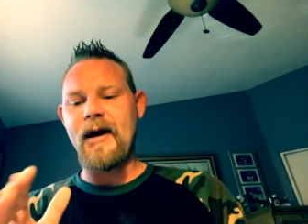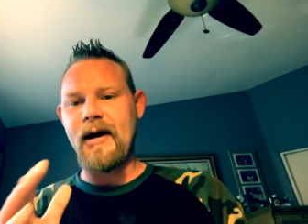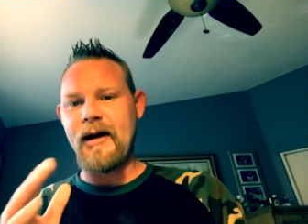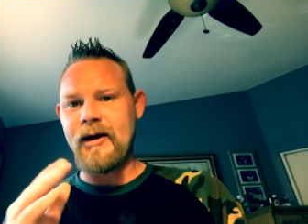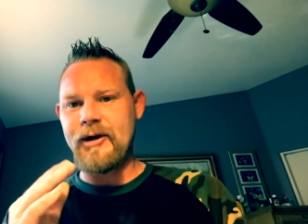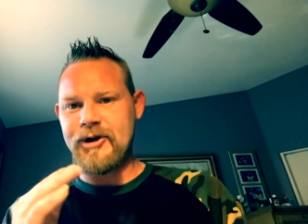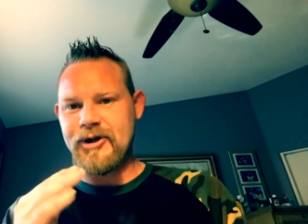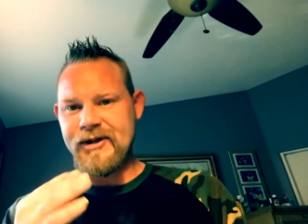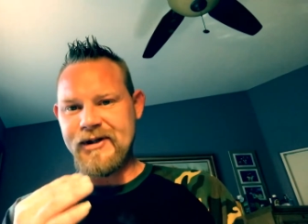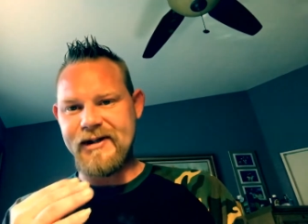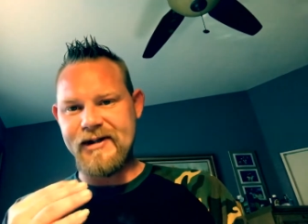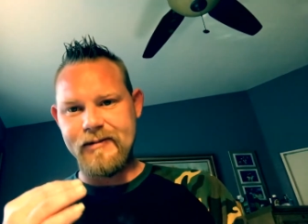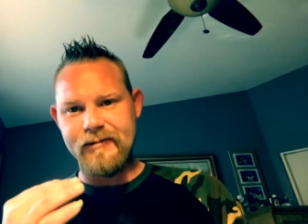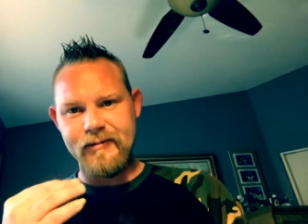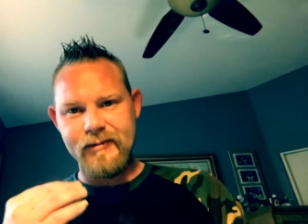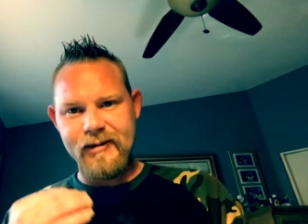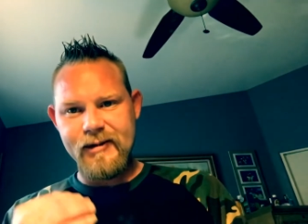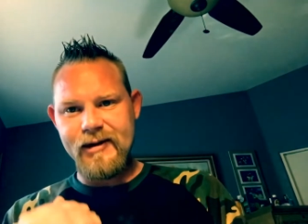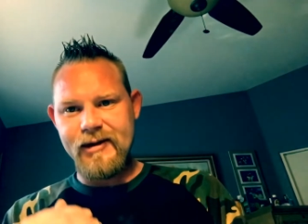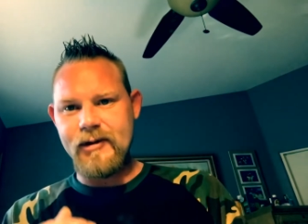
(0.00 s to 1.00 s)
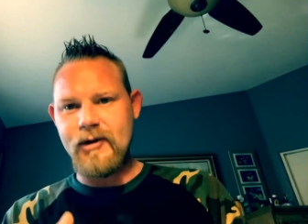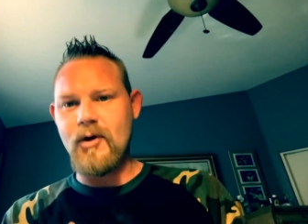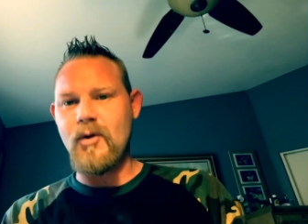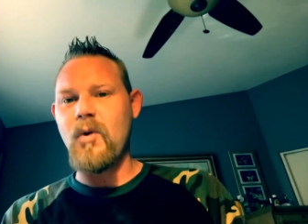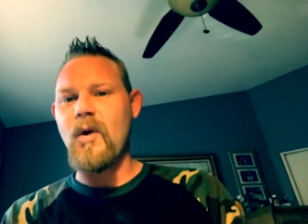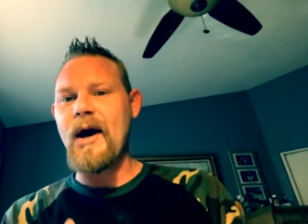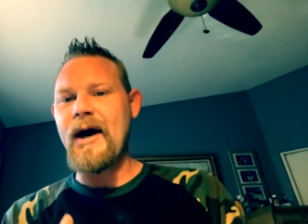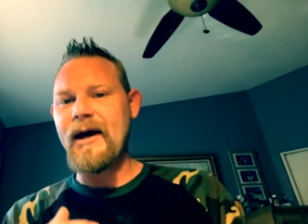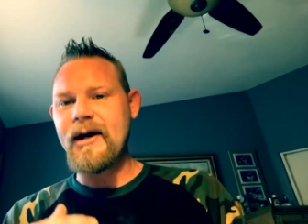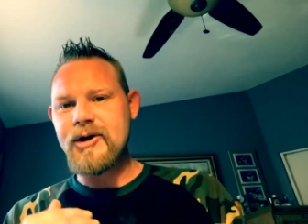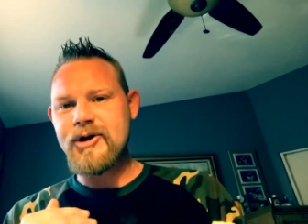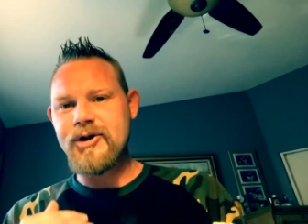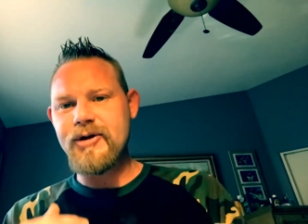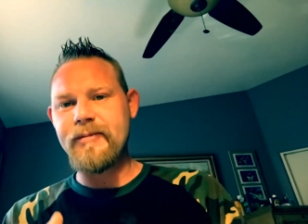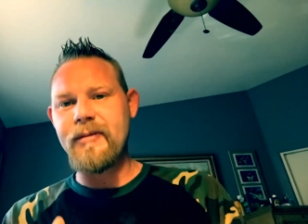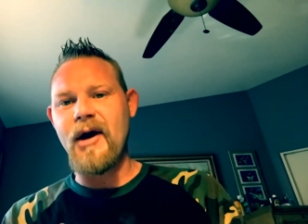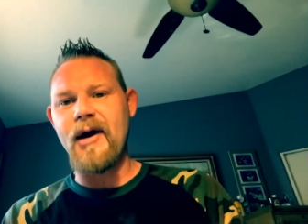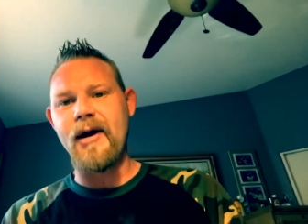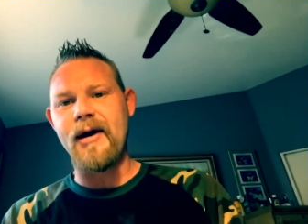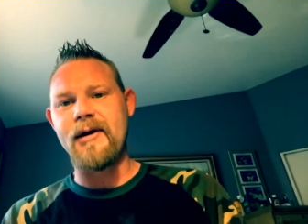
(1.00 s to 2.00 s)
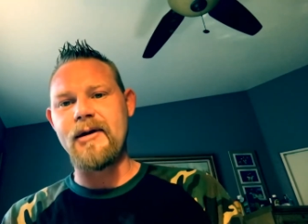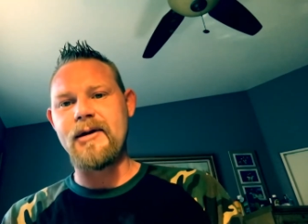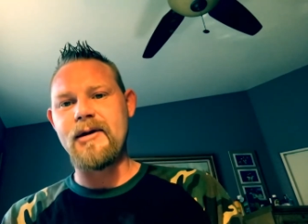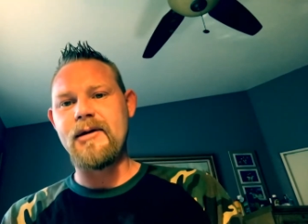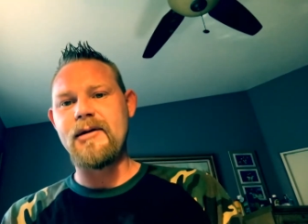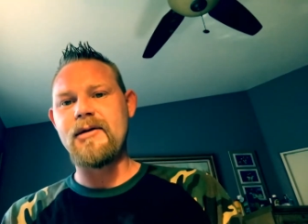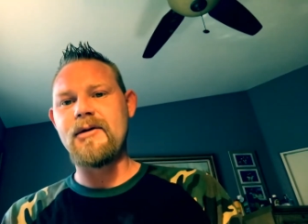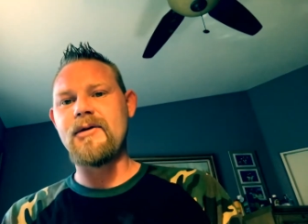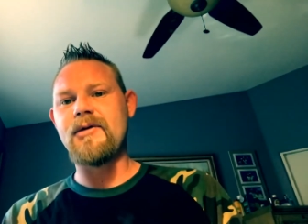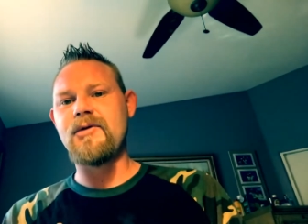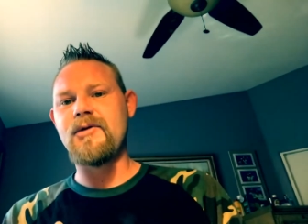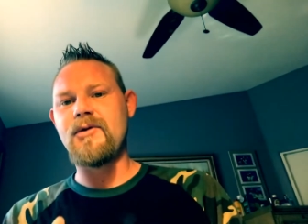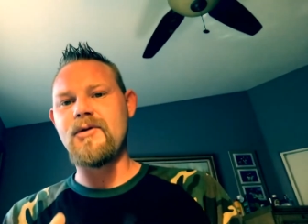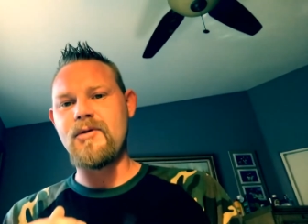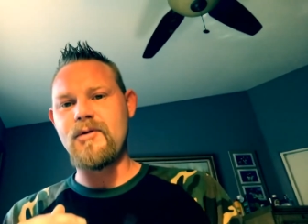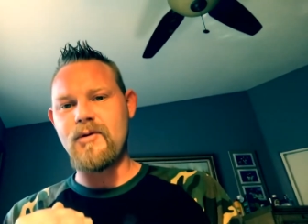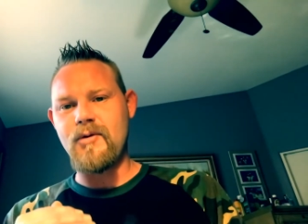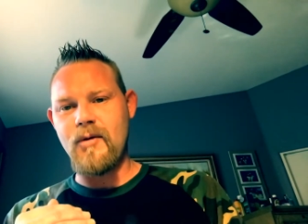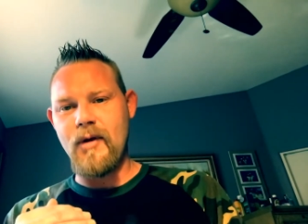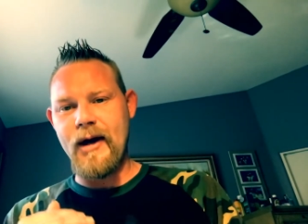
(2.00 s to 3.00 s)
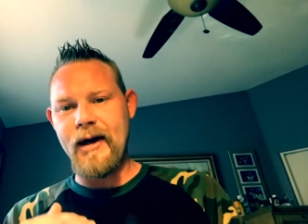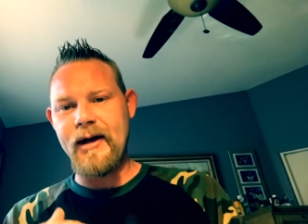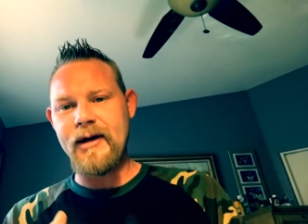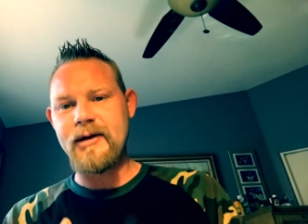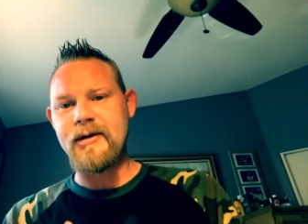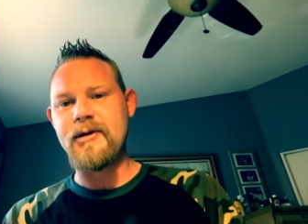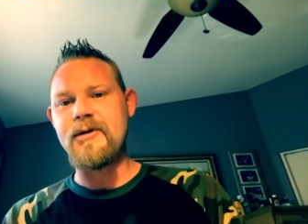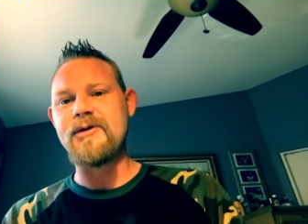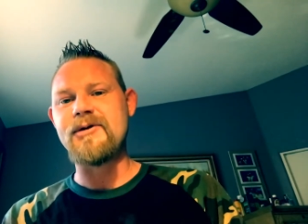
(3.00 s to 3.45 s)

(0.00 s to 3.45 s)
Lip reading: And just quiet your mind. Quiet